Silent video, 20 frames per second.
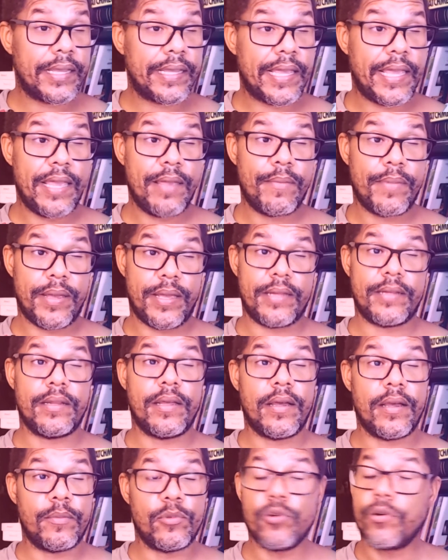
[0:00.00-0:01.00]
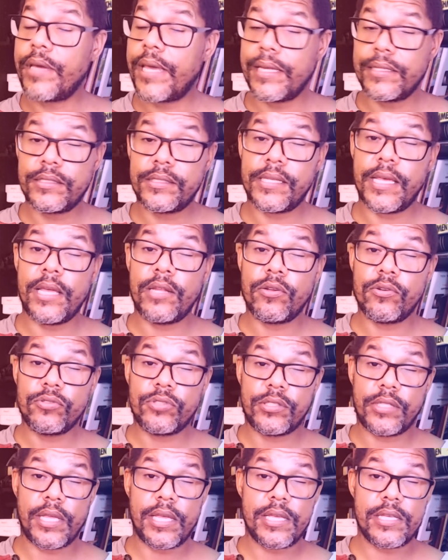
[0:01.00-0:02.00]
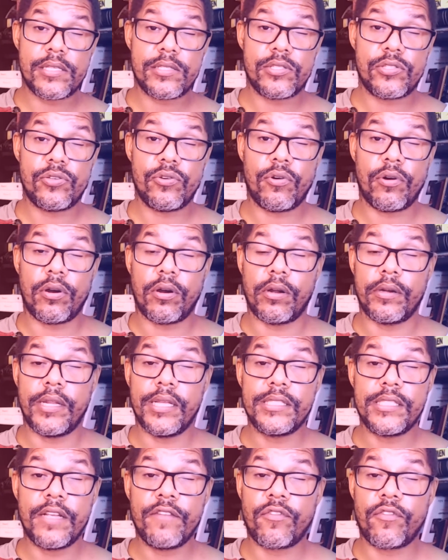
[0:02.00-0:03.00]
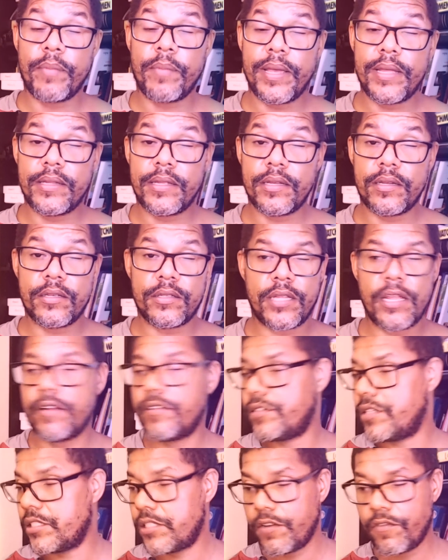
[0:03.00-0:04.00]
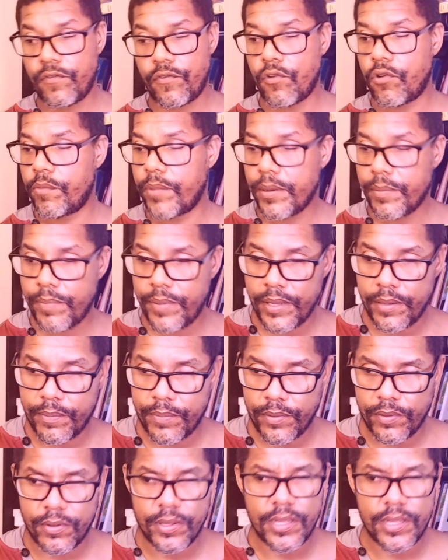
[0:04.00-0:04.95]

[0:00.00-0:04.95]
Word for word: hey man, you can't say those things. You are disinforming people.